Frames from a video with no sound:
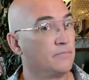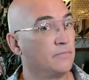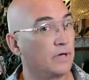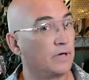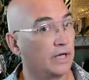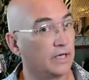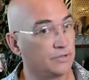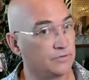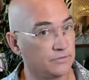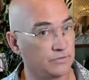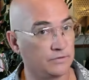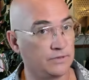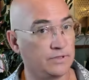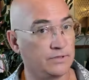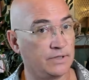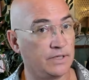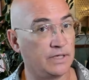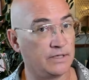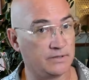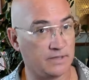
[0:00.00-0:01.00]
But I truly
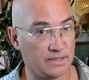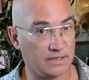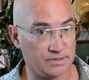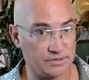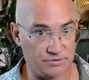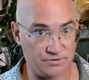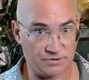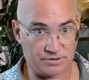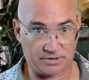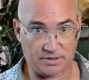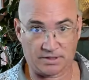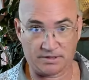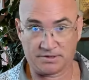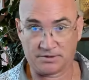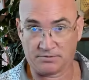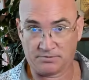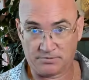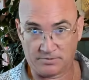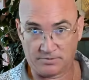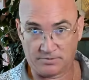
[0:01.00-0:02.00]
think that as you start
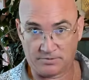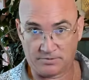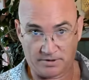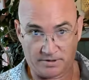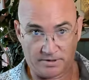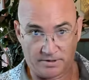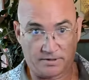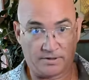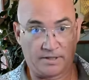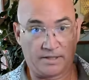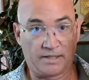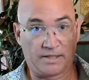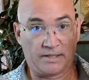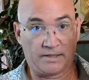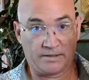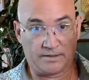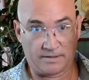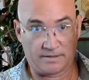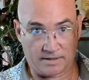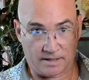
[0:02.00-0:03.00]
to really
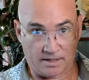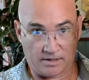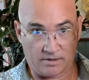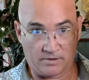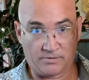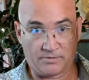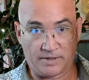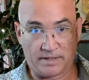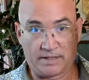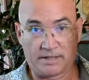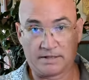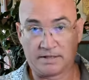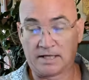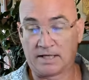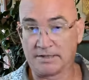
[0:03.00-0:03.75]
narrow in,